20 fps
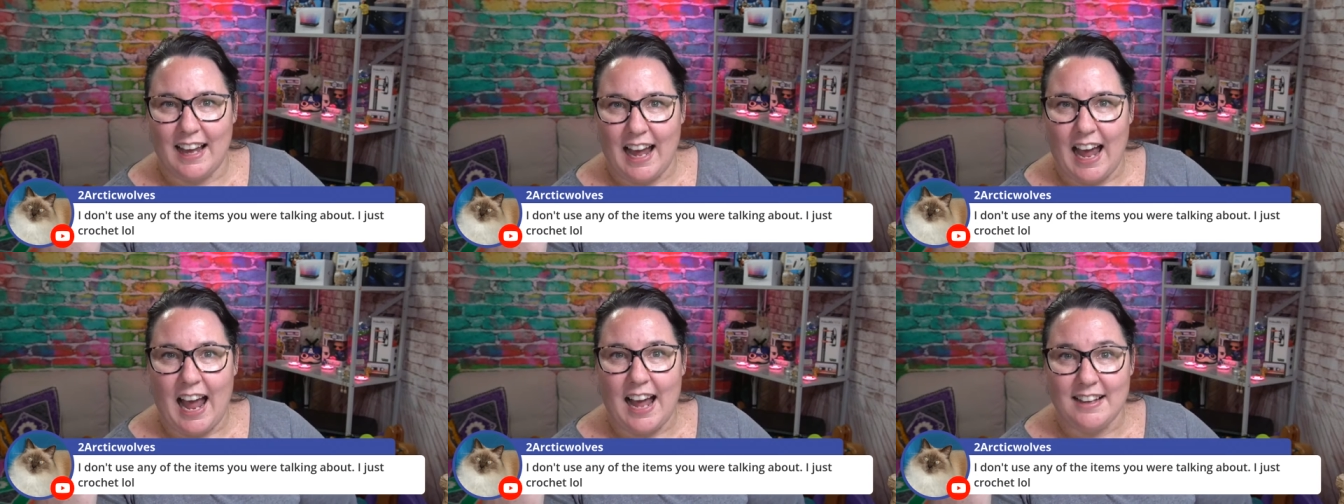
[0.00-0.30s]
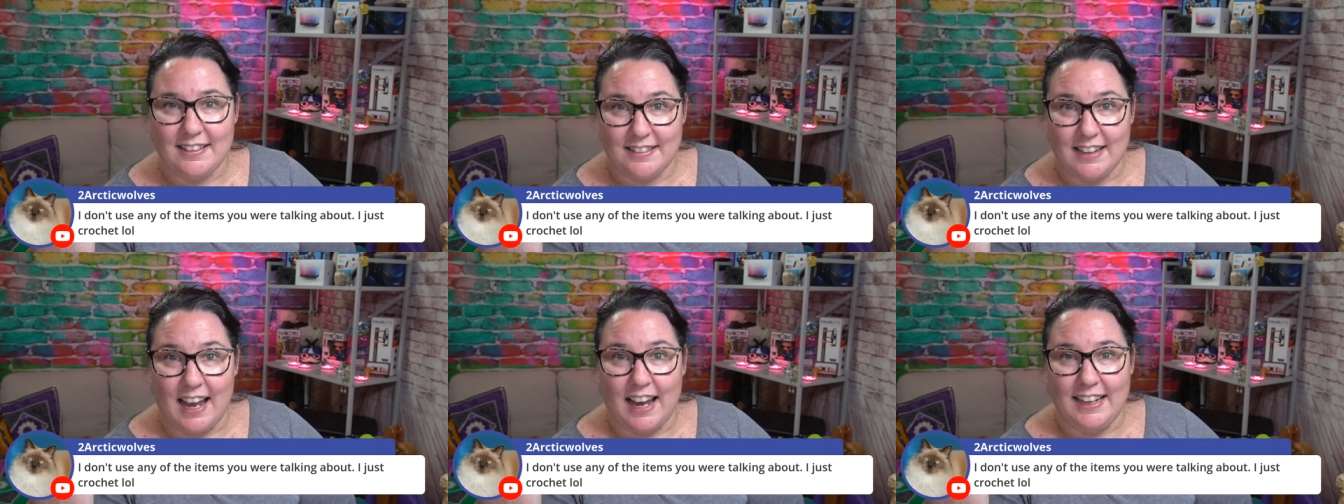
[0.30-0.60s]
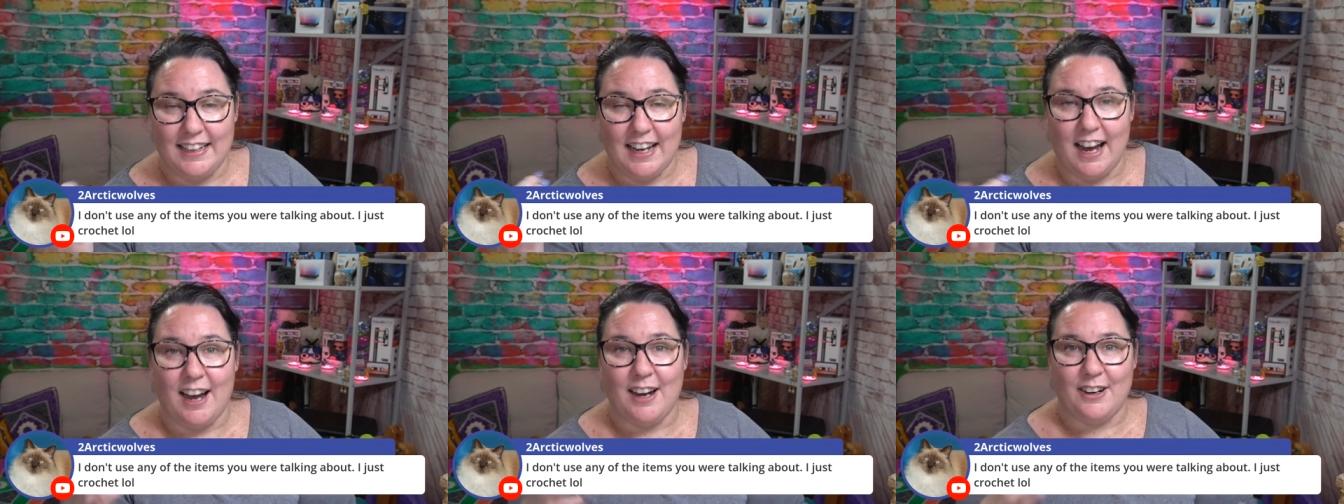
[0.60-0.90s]
as a
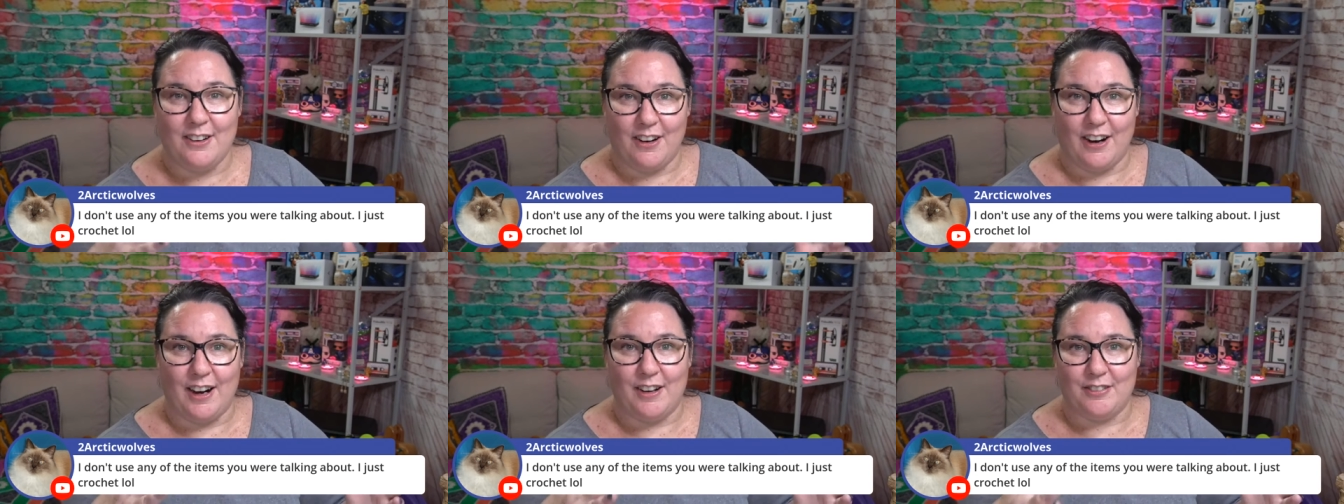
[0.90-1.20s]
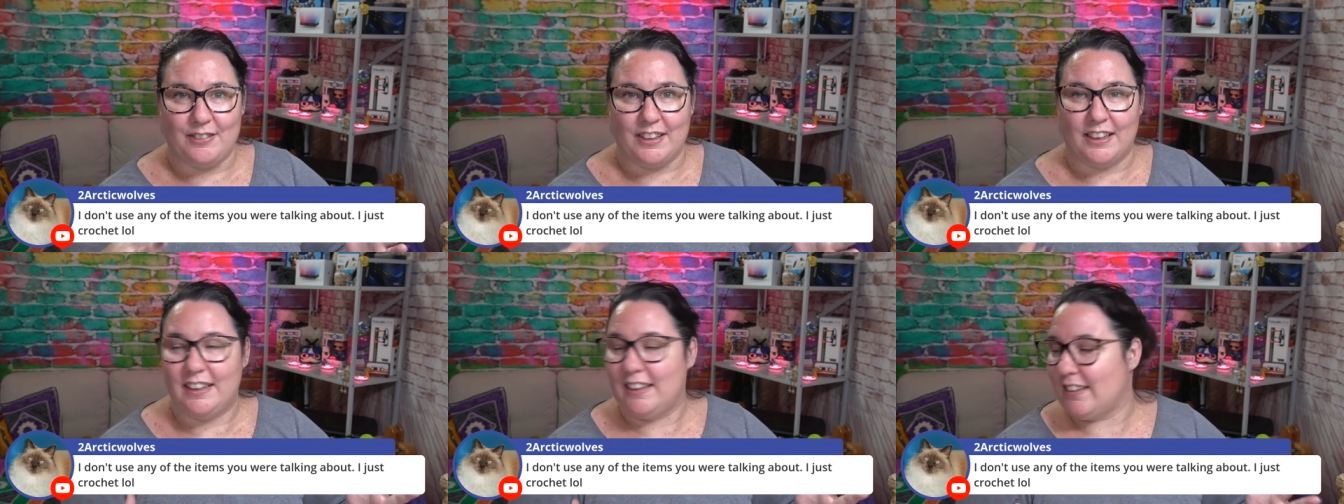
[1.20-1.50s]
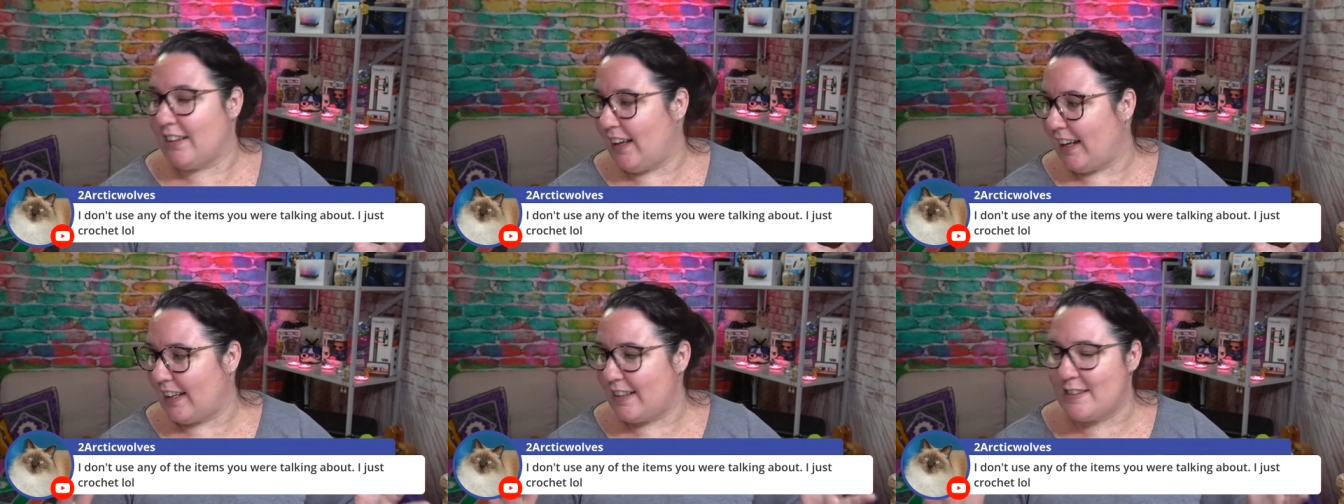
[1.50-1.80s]
yarn crafter,
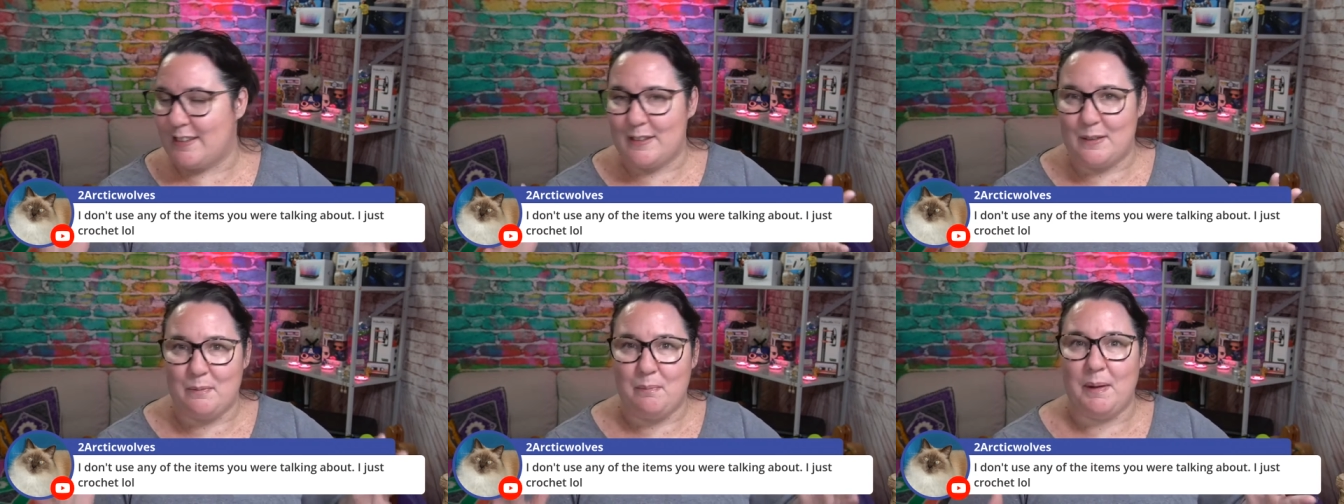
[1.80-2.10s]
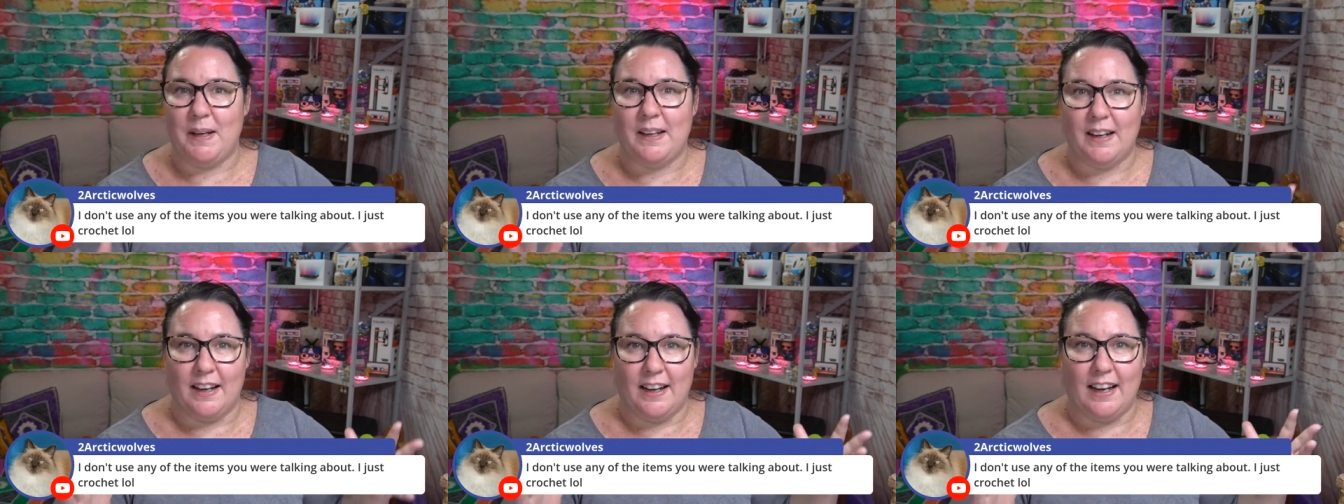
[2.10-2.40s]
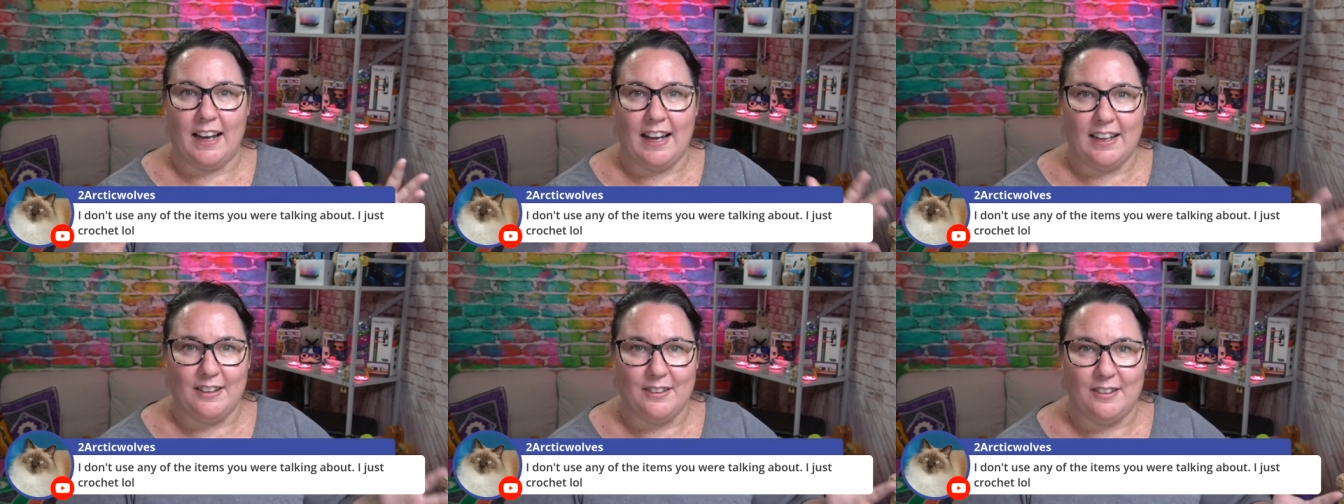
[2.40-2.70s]
like spinner
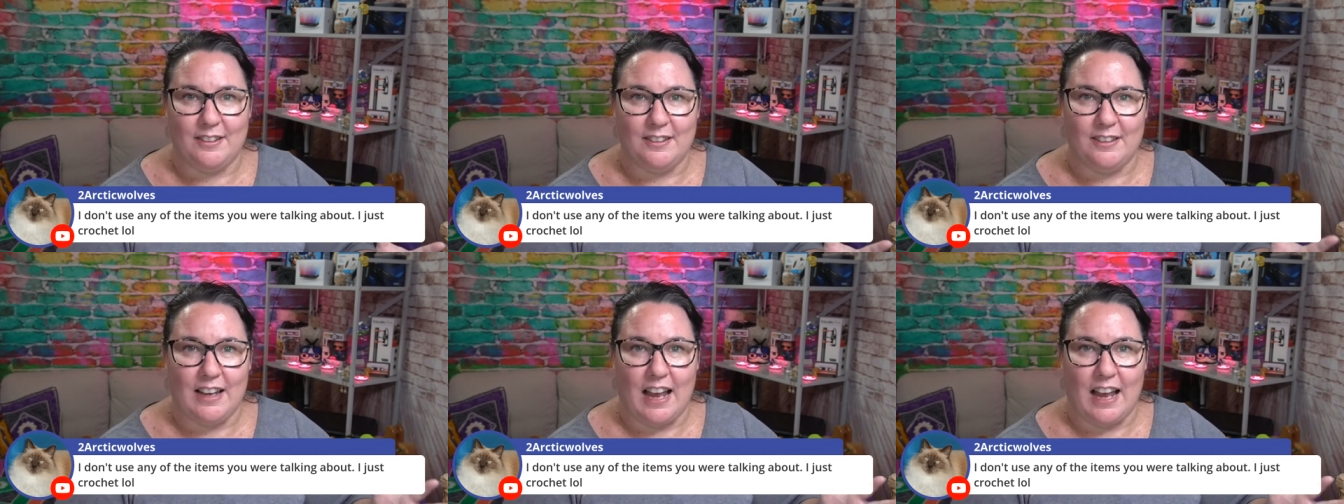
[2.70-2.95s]
and,